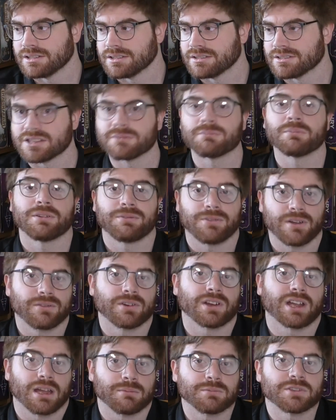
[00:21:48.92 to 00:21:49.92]
some of my
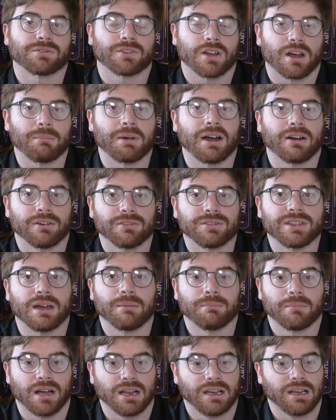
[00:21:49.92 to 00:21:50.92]
favourite games have come out of
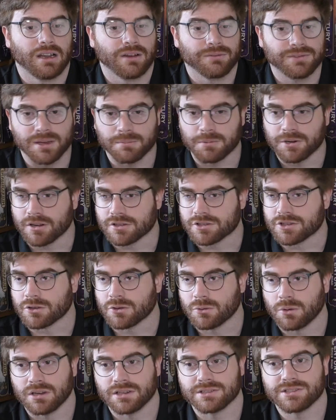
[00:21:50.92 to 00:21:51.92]
them. I love their production
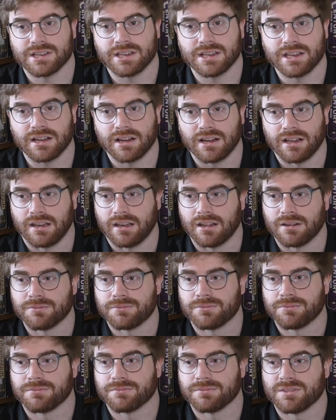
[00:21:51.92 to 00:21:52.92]
quality. I
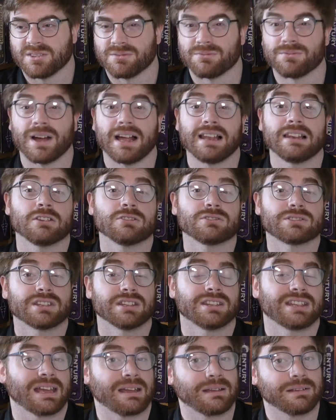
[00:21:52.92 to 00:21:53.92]
love the values
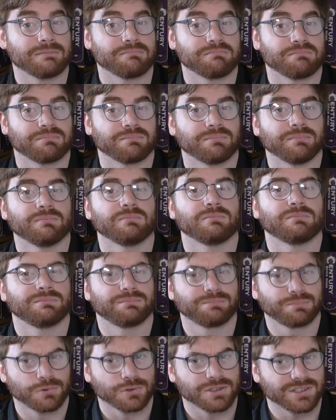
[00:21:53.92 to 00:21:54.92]
that they
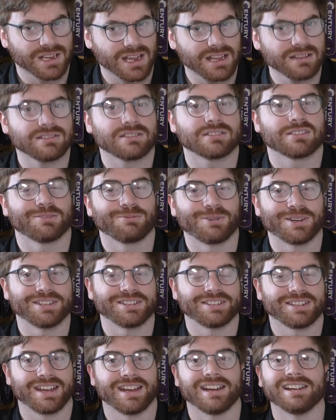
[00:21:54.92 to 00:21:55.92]
present, whether
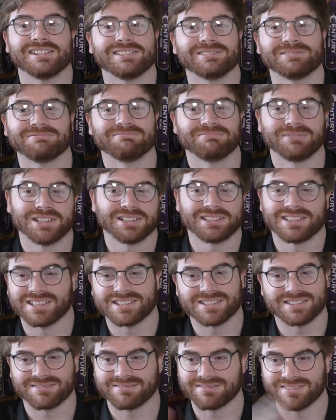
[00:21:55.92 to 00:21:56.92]

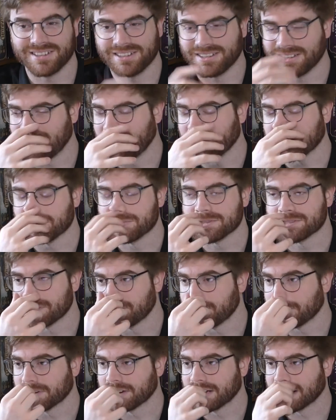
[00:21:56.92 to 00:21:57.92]
there's arguments
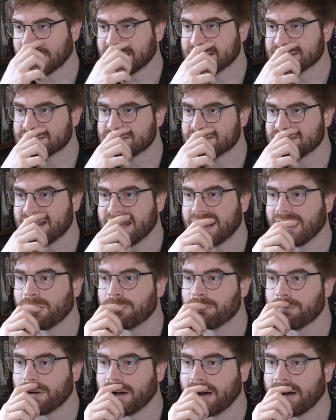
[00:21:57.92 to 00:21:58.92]
I'm not going to get into
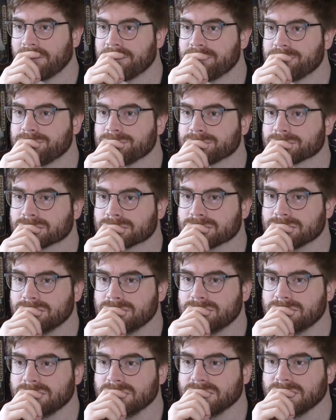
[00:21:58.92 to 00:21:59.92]
now, but
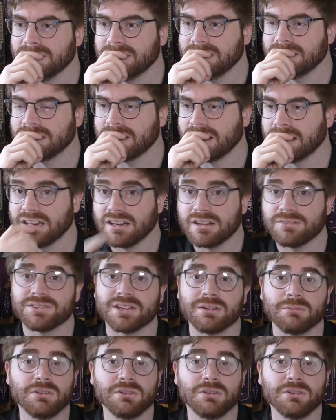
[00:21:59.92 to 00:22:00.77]
I love their